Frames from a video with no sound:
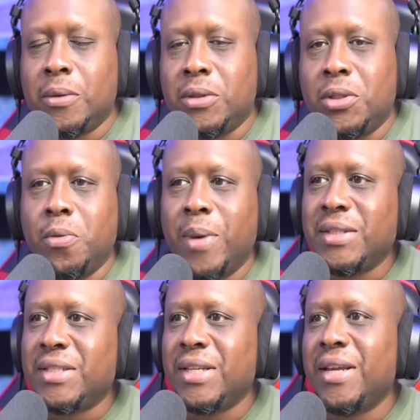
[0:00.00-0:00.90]
Two
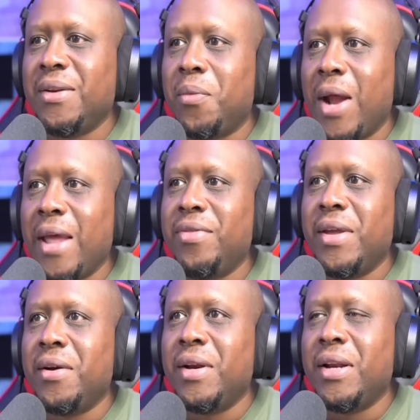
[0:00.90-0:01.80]
months in, right
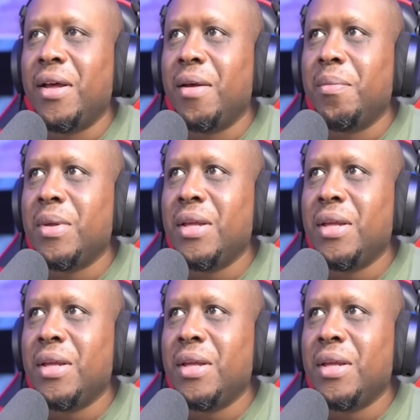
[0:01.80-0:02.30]
there, and um,